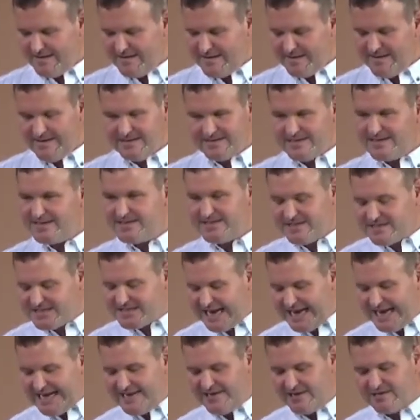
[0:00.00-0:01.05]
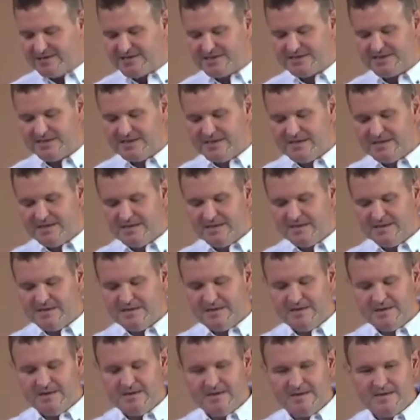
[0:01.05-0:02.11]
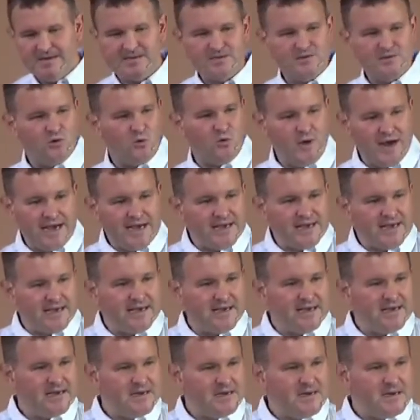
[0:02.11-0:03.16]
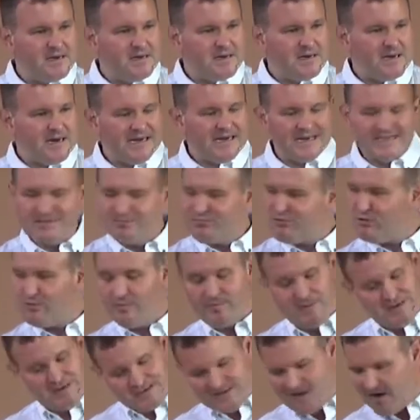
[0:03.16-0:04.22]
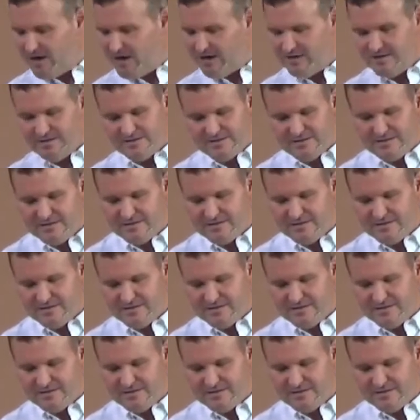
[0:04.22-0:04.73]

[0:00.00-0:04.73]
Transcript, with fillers: It's instantaneous, it's quick, and it's probably silent.